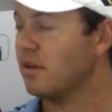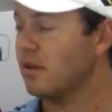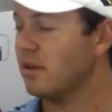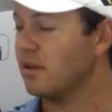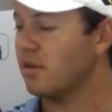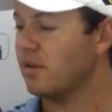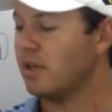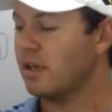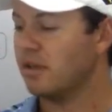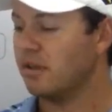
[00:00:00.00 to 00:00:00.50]

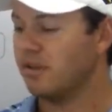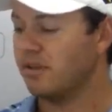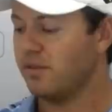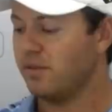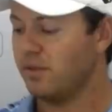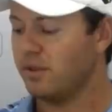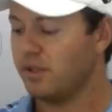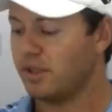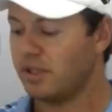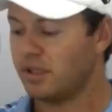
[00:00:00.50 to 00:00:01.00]
got quite a lot
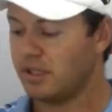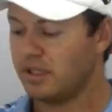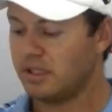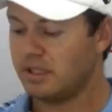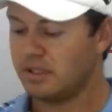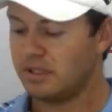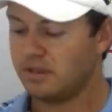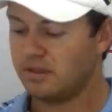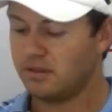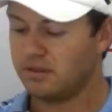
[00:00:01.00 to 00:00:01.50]
of work.
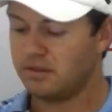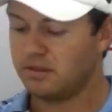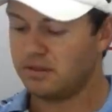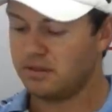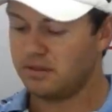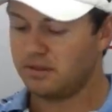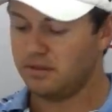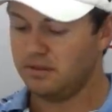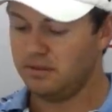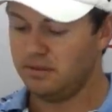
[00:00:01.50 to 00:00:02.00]

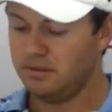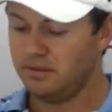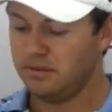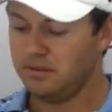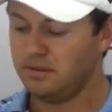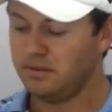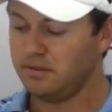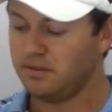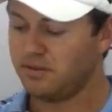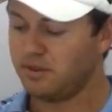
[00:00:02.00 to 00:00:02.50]

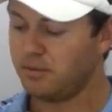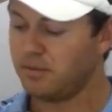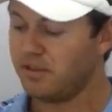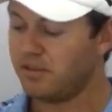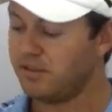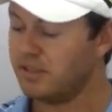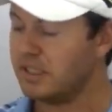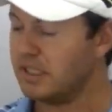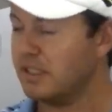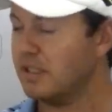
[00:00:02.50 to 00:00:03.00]
From my
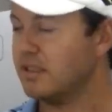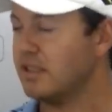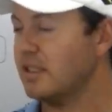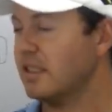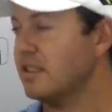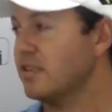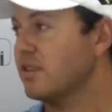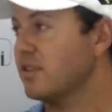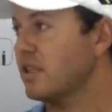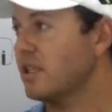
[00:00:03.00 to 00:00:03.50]
physios and
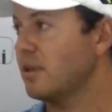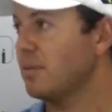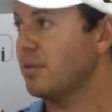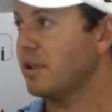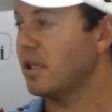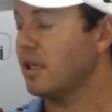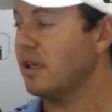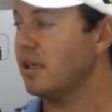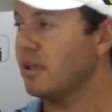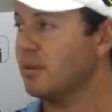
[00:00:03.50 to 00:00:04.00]
that to keep
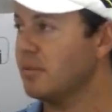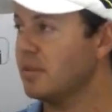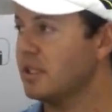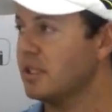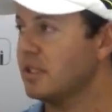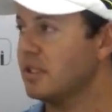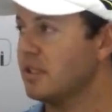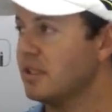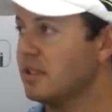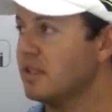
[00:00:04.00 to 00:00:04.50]
me going,
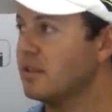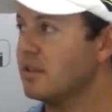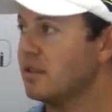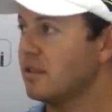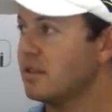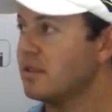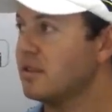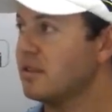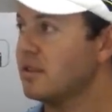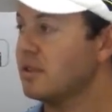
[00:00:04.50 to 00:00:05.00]
but
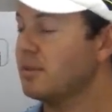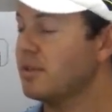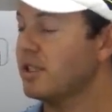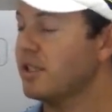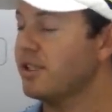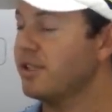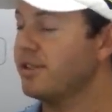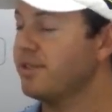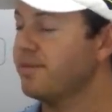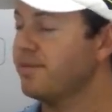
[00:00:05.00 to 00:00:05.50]
it's been
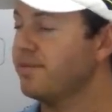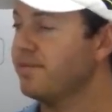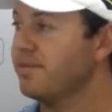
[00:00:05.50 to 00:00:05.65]
good.